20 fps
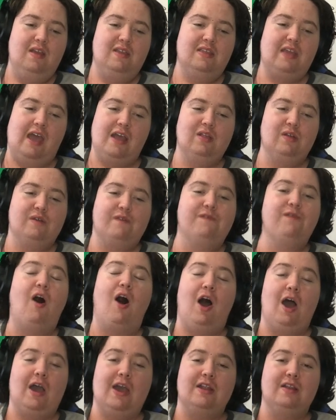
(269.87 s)
They look
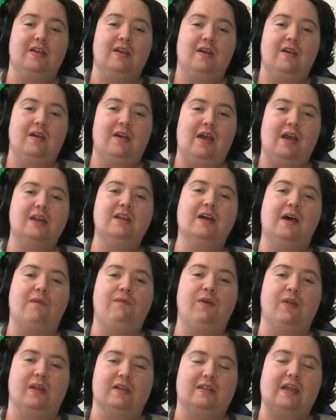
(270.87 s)
fine. And I
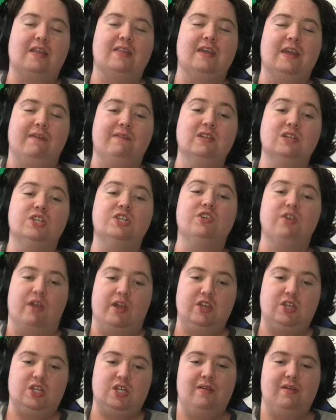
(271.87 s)
feel like that's even a
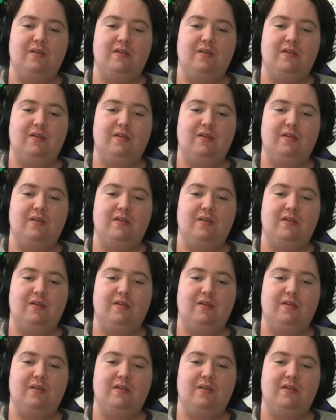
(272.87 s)
stretch.